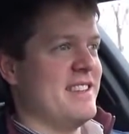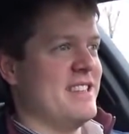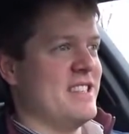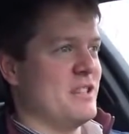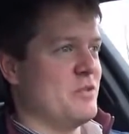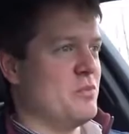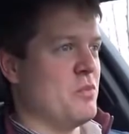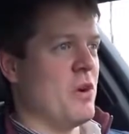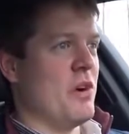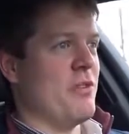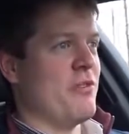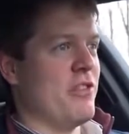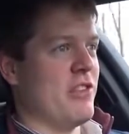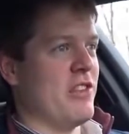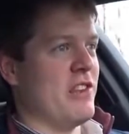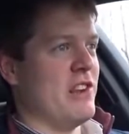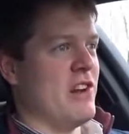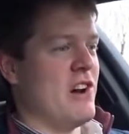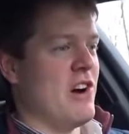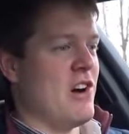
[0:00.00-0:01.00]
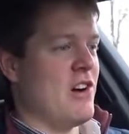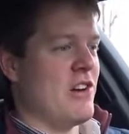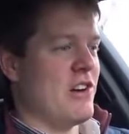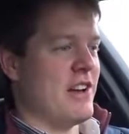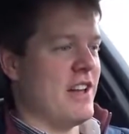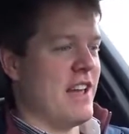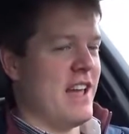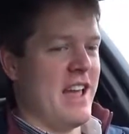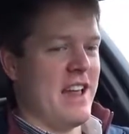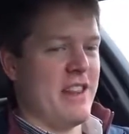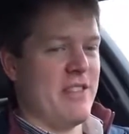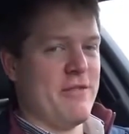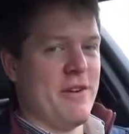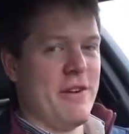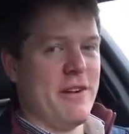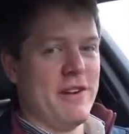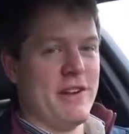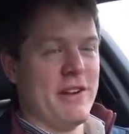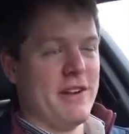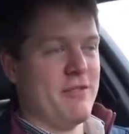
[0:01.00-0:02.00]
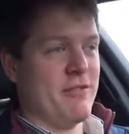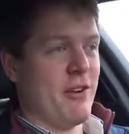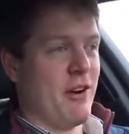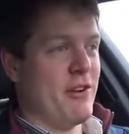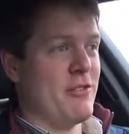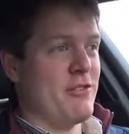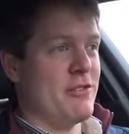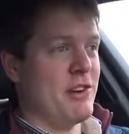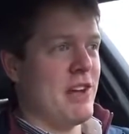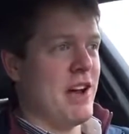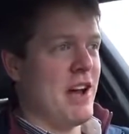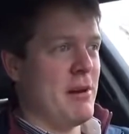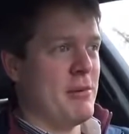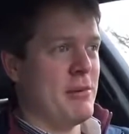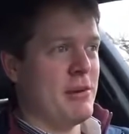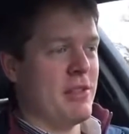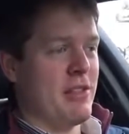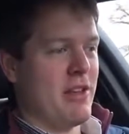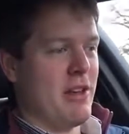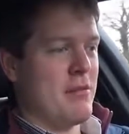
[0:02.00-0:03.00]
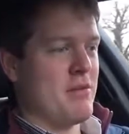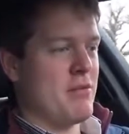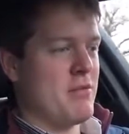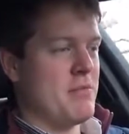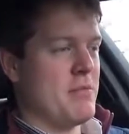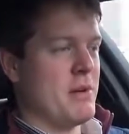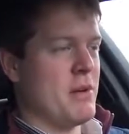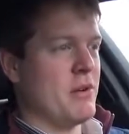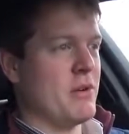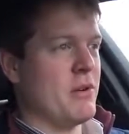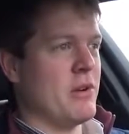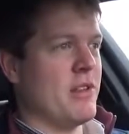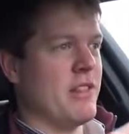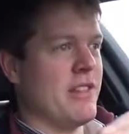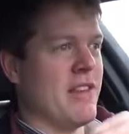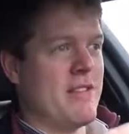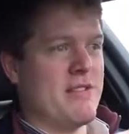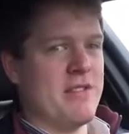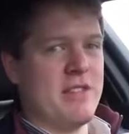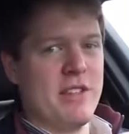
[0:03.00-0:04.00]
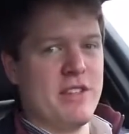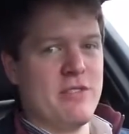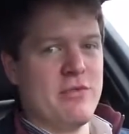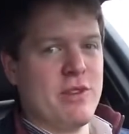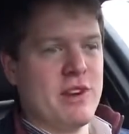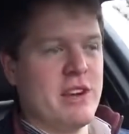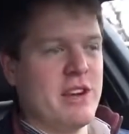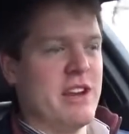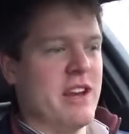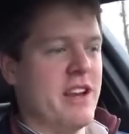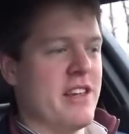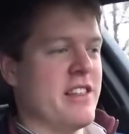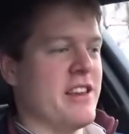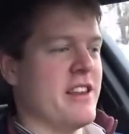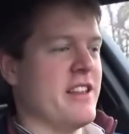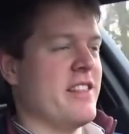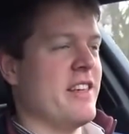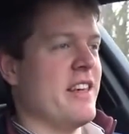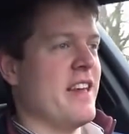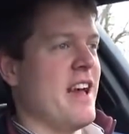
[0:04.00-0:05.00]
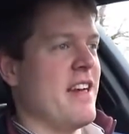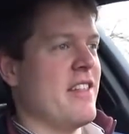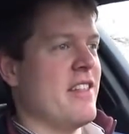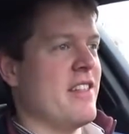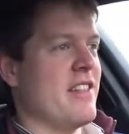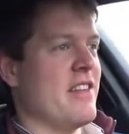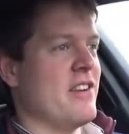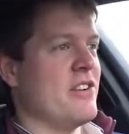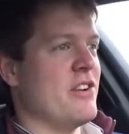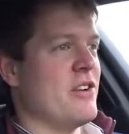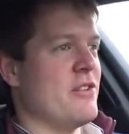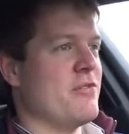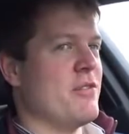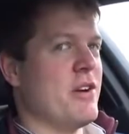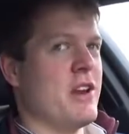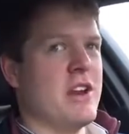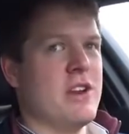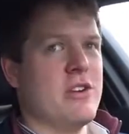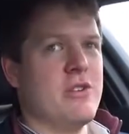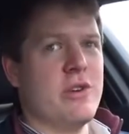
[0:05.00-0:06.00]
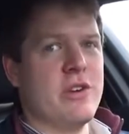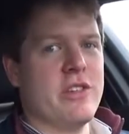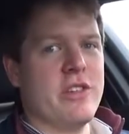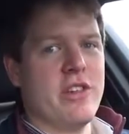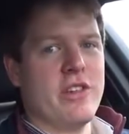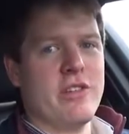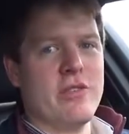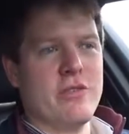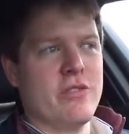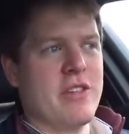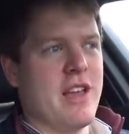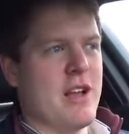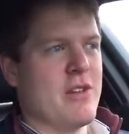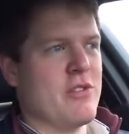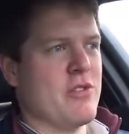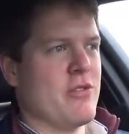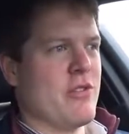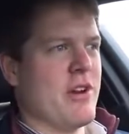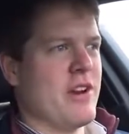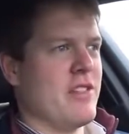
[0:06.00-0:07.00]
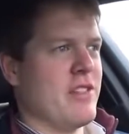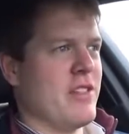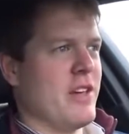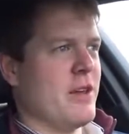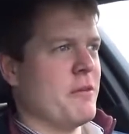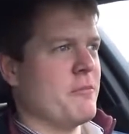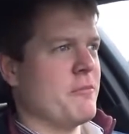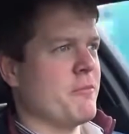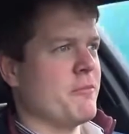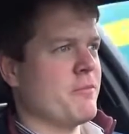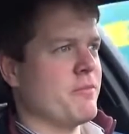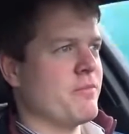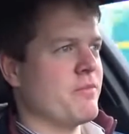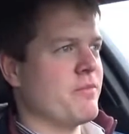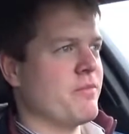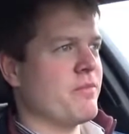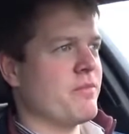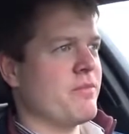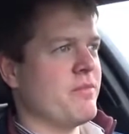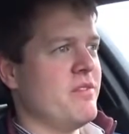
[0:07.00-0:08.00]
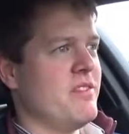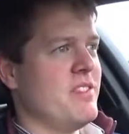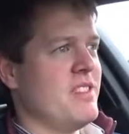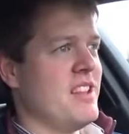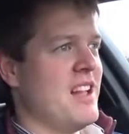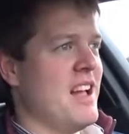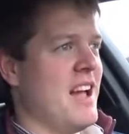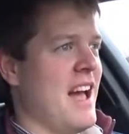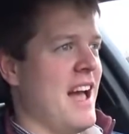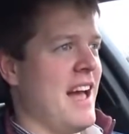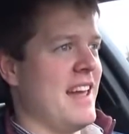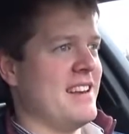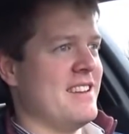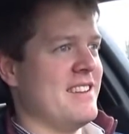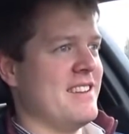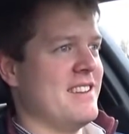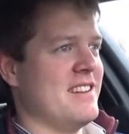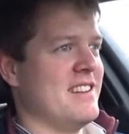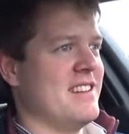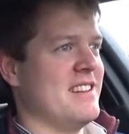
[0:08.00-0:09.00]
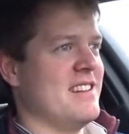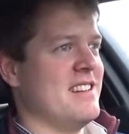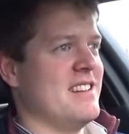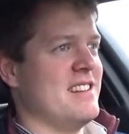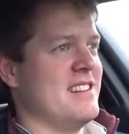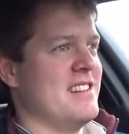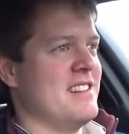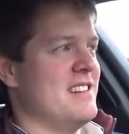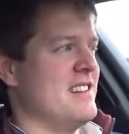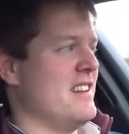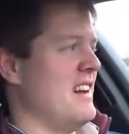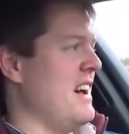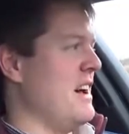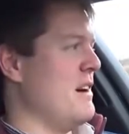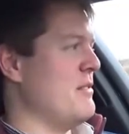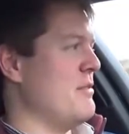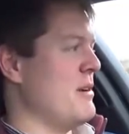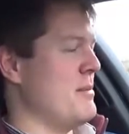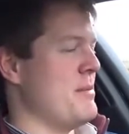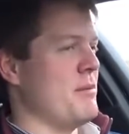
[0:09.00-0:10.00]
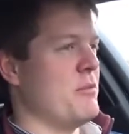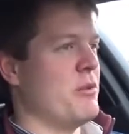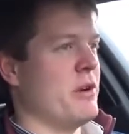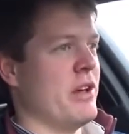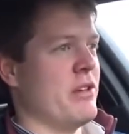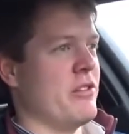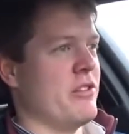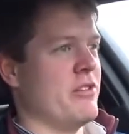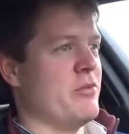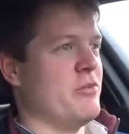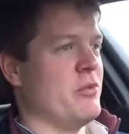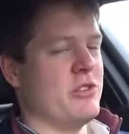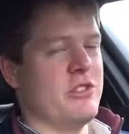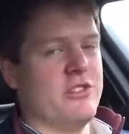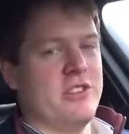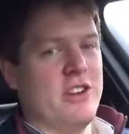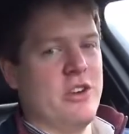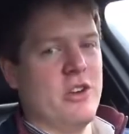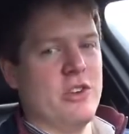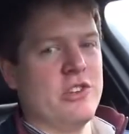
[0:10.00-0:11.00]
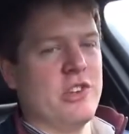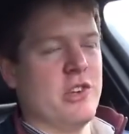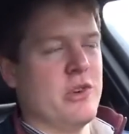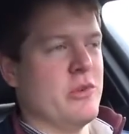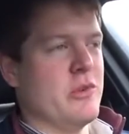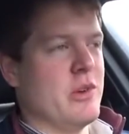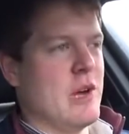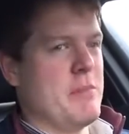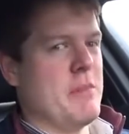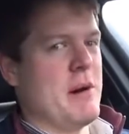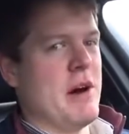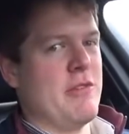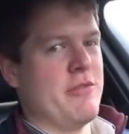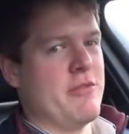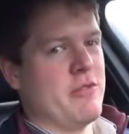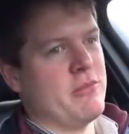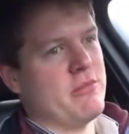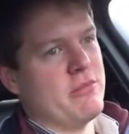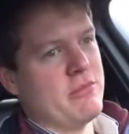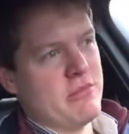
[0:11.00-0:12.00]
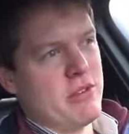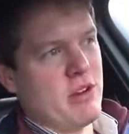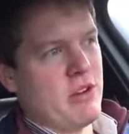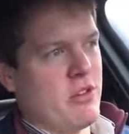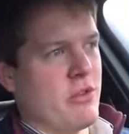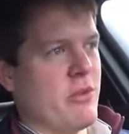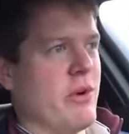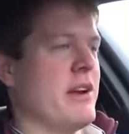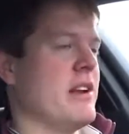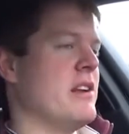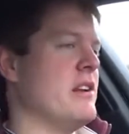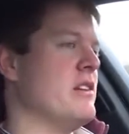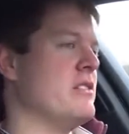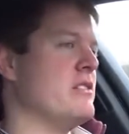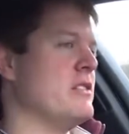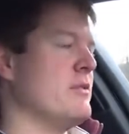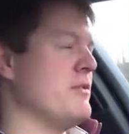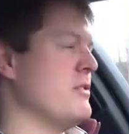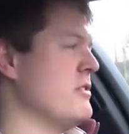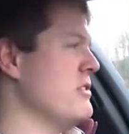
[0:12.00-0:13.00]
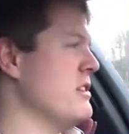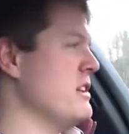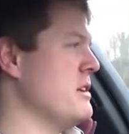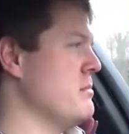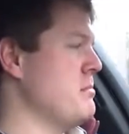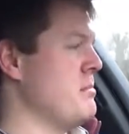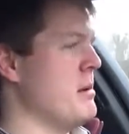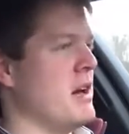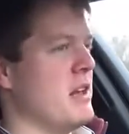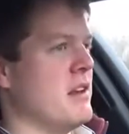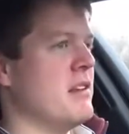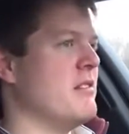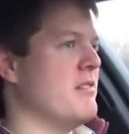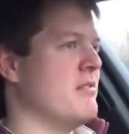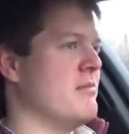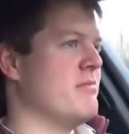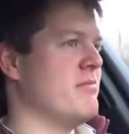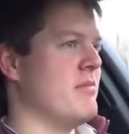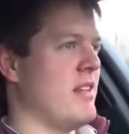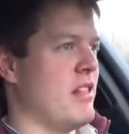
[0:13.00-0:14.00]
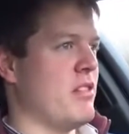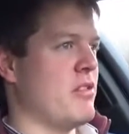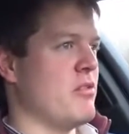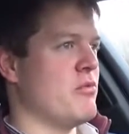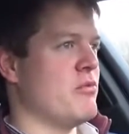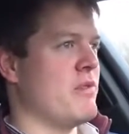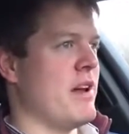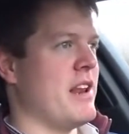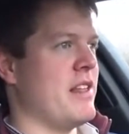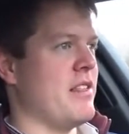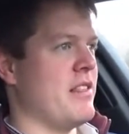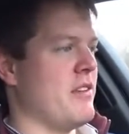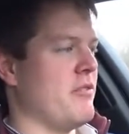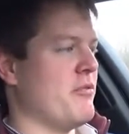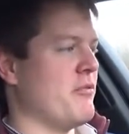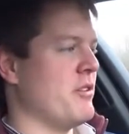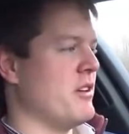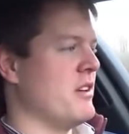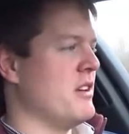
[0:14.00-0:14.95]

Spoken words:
just wafts along, it's very, very reliable in terms of build quality, everything's really nicely together, there are no funny noises or sounds or anything. And I mean, what does it not do, apart from cost quite a lot, obviously, but that's all relative.